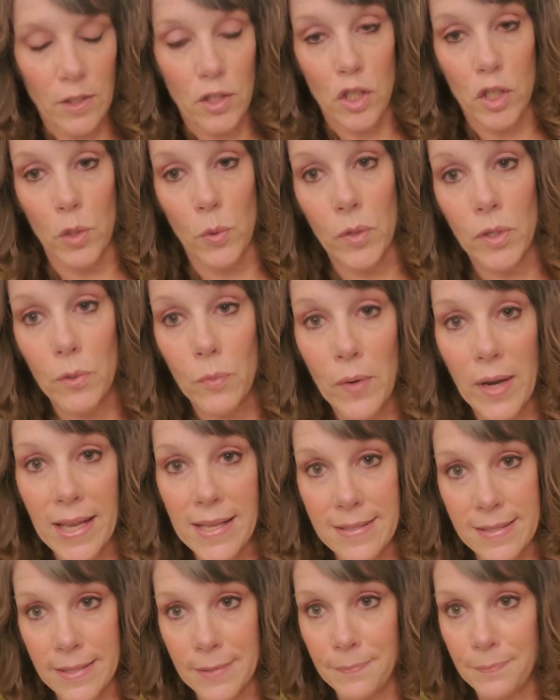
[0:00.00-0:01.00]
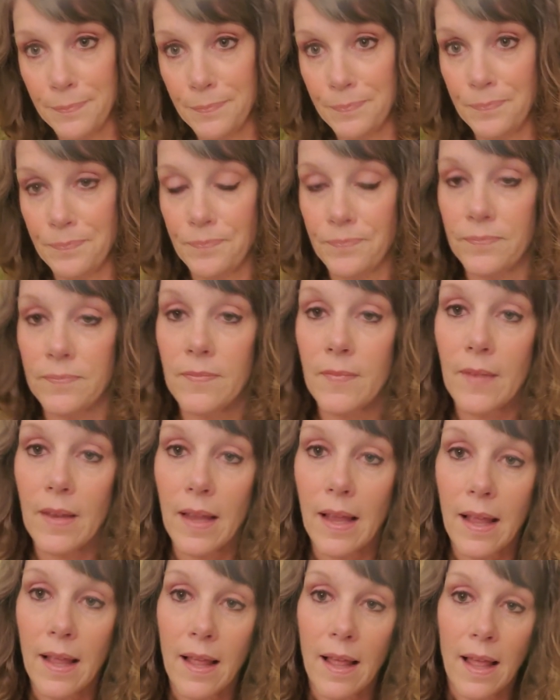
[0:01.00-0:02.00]
Two are resin,
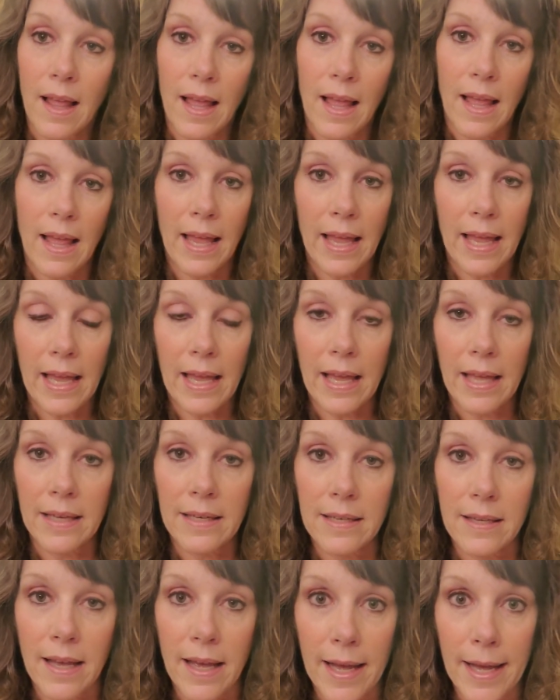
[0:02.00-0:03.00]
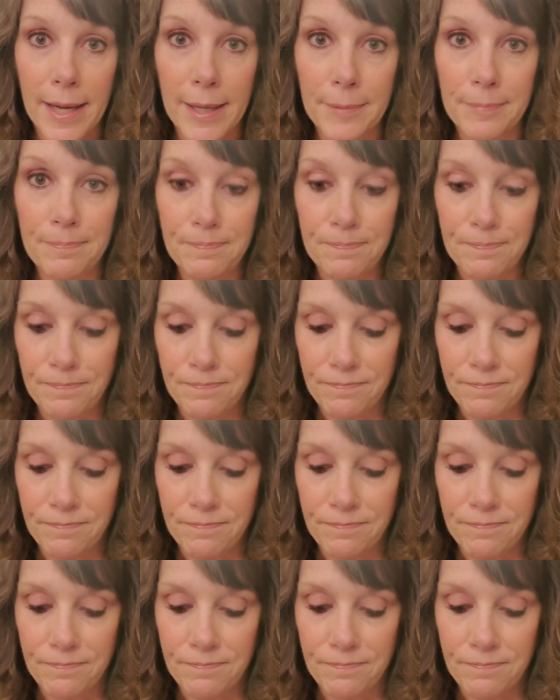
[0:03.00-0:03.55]
and um,